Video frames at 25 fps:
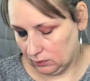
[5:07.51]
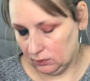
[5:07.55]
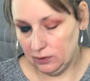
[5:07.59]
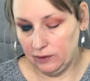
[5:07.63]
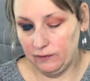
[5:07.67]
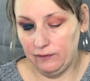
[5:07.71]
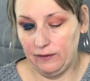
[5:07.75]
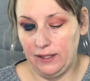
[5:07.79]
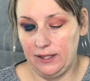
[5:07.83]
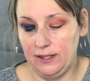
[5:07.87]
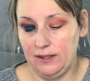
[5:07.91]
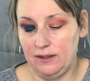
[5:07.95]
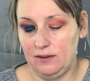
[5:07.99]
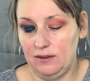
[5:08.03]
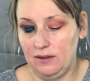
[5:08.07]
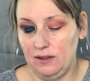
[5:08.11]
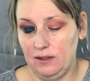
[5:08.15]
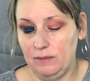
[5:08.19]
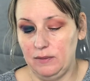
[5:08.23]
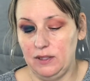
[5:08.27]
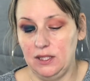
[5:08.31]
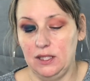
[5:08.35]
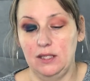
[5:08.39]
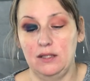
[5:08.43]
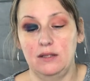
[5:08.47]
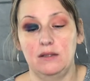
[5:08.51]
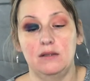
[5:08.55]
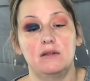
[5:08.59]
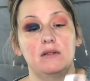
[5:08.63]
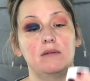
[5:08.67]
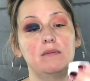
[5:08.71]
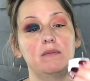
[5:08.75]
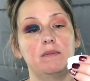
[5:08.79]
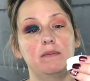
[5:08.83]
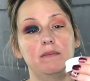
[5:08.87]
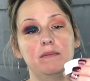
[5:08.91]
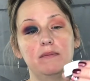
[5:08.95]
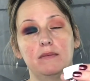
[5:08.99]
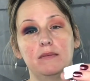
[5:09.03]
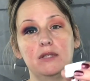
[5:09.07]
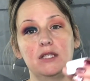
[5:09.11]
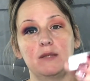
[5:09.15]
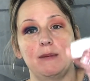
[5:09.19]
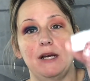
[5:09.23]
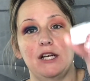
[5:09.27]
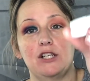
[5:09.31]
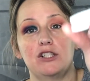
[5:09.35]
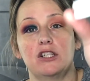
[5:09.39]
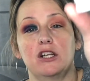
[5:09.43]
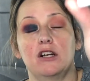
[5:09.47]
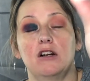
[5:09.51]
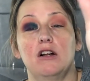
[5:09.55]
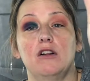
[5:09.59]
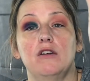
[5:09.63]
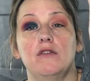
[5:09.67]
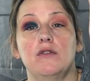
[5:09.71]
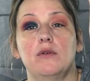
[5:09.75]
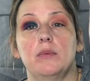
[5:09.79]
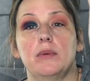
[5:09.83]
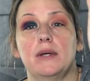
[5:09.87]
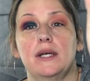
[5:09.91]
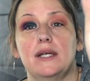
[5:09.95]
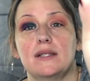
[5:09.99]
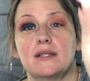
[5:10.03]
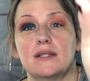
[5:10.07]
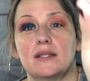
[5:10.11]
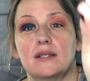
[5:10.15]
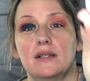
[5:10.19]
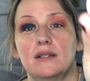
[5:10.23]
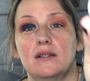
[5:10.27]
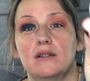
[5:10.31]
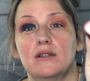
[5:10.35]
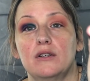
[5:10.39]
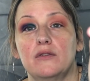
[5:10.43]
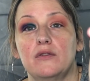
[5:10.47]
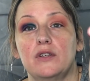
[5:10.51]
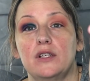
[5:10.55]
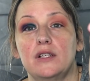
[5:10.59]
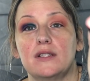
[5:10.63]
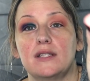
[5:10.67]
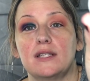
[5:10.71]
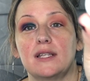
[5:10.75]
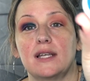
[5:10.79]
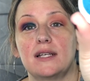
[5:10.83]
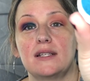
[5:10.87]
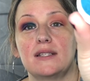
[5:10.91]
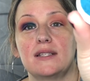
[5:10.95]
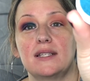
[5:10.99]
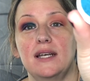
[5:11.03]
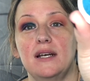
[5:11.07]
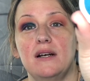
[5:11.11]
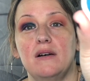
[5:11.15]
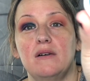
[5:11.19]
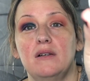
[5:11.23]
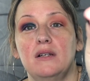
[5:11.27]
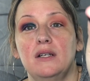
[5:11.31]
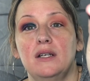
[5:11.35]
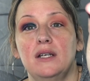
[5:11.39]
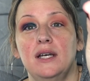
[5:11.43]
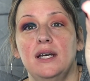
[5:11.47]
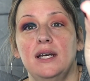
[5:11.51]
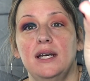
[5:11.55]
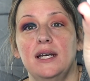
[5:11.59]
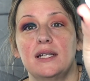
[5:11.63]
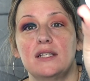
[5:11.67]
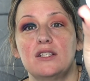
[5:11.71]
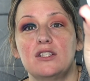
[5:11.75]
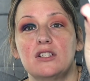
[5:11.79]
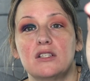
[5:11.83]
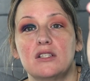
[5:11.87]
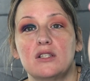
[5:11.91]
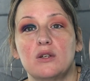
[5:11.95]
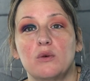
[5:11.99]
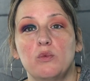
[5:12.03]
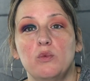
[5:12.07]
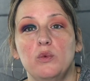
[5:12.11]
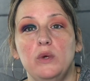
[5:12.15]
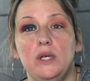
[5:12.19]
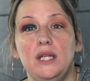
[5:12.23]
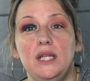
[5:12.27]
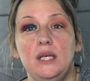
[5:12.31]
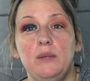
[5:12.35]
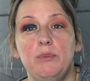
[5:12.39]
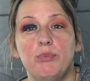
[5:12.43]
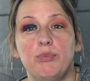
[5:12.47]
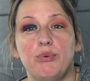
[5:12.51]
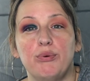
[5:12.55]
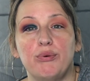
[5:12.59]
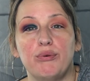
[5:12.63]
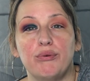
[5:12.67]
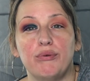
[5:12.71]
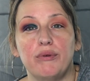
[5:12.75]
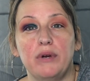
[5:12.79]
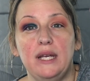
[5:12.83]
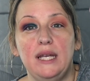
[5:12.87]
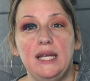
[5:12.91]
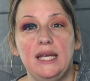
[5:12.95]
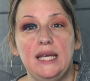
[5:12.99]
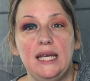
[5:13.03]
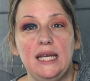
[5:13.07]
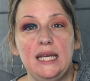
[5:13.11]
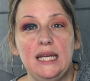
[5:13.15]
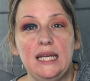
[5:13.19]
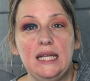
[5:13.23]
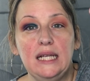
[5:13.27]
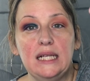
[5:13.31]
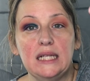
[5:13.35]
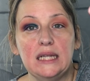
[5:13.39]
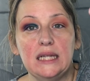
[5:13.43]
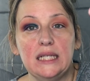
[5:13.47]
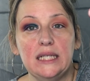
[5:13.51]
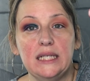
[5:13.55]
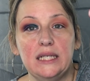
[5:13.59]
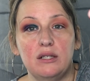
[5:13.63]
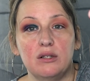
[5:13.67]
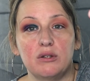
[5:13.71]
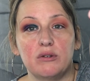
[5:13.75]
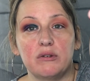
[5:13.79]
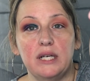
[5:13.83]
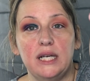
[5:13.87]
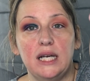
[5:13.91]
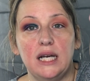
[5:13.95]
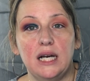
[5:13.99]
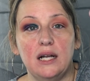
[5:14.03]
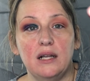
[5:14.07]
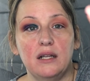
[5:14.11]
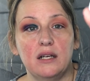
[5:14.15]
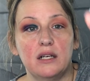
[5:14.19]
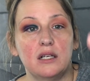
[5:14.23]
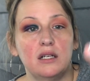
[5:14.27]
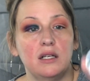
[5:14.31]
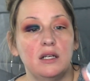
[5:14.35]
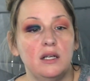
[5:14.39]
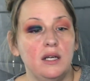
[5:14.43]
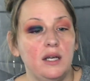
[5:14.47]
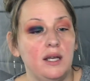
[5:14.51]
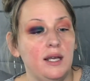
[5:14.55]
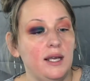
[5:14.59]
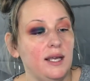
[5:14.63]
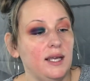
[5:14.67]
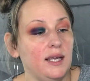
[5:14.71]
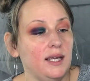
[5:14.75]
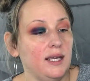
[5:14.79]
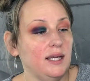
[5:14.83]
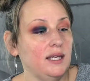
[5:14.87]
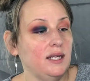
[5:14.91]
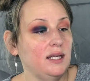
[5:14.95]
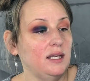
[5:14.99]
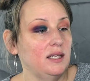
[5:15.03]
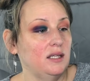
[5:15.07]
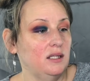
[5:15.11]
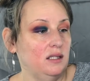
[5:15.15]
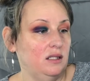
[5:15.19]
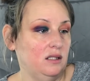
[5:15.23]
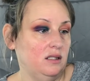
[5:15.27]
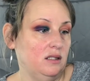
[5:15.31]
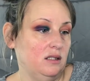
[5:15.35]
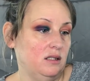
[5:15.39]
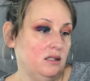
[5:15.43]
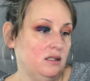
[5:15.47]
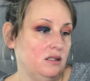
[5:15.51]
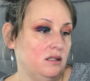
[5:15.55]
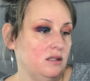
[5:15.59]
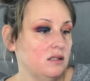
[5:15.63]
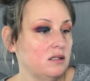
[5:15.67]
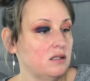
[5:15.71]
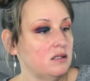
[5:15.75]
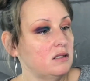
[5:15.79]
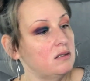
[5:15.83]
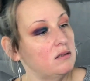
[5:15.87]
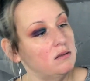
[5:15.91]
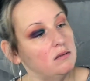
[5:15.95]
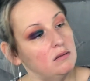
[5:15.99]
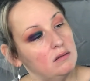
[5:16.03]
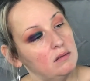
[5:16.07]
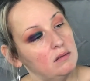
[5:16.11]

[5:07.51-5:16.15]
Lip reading: if I am done smashing it all over the place. I don't know if you can see that. See how it's just a really pretty glittery color? It is,